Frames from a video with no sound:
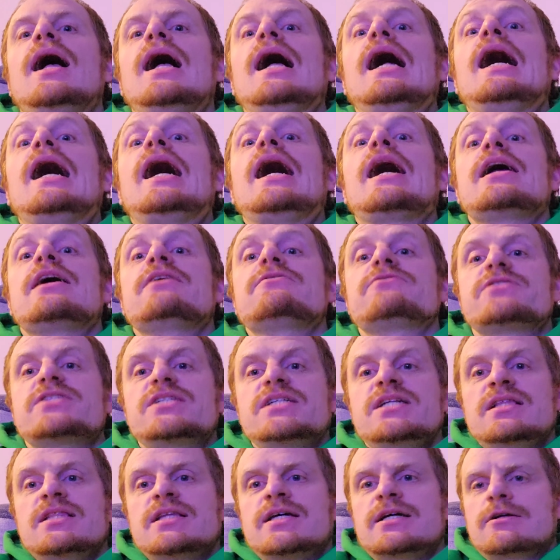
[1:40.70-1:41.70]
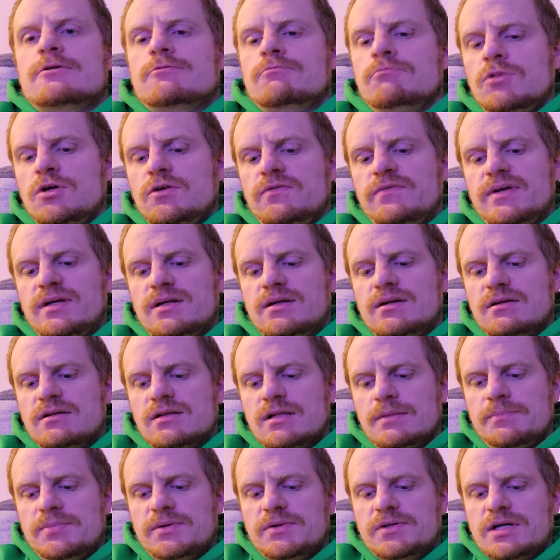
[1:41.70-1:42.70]
I have seen that movie
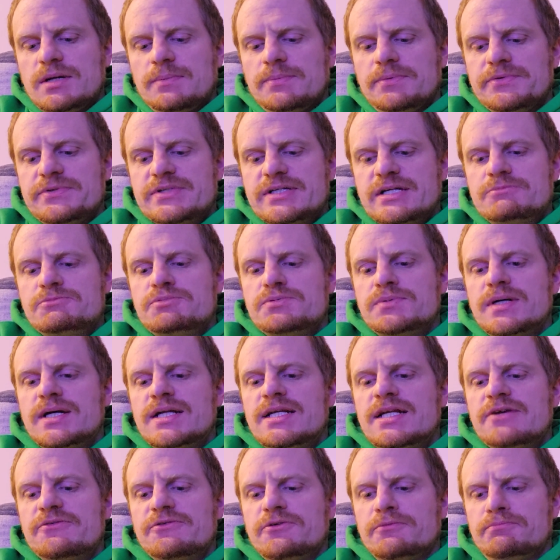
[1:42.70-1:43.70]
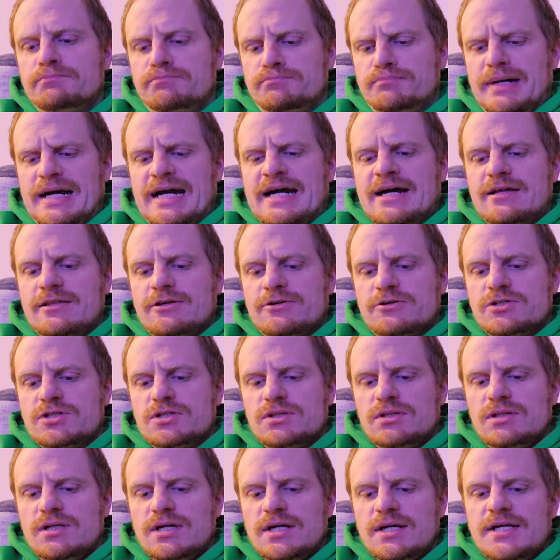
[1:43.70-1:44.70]
clip a couple times, so I never bothered
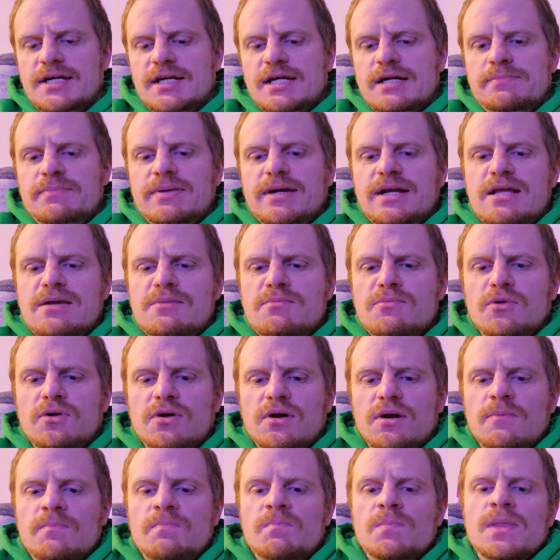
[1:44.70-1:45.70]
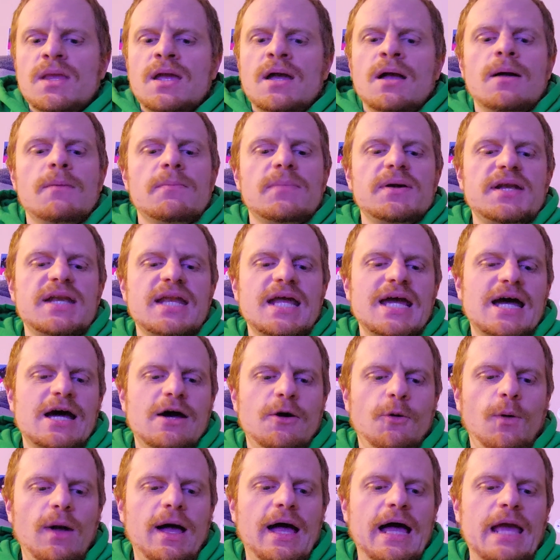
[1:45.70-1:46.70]
to look it up anymore. But
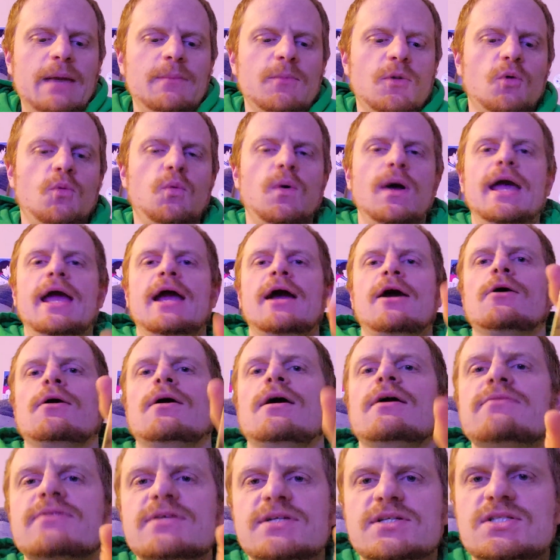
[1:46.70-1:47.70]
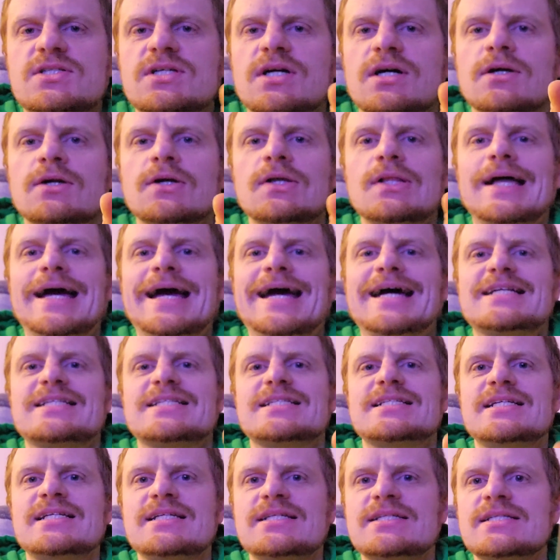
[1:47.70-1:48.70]
now I'm aware of the
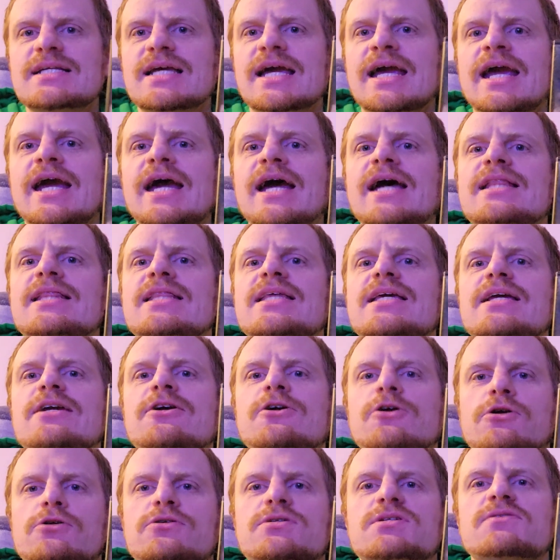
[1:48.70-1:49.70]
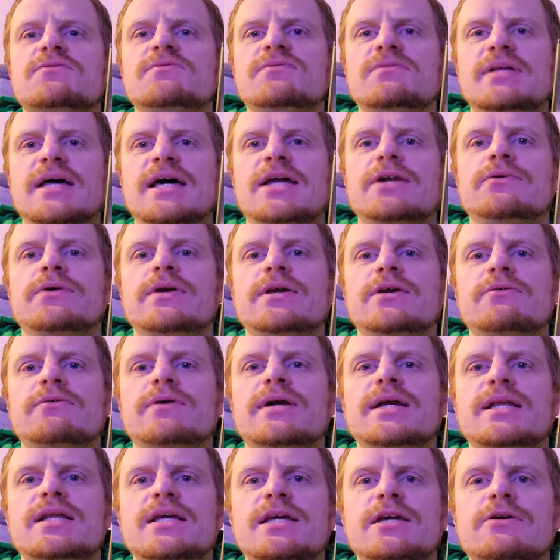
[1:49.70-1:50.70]
sunglasses and the cursive lettering
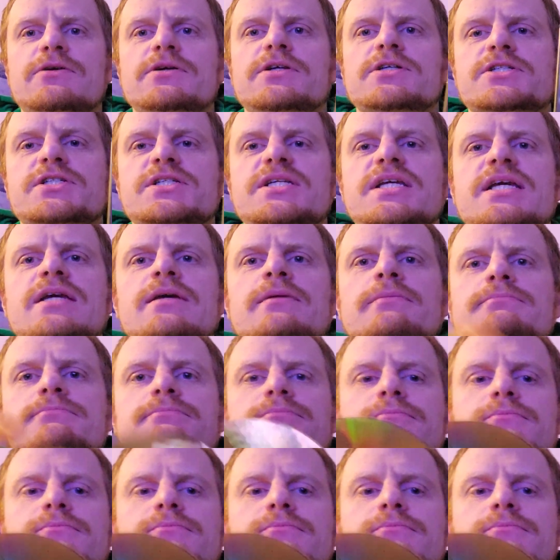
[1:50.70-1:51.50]
right here, you see?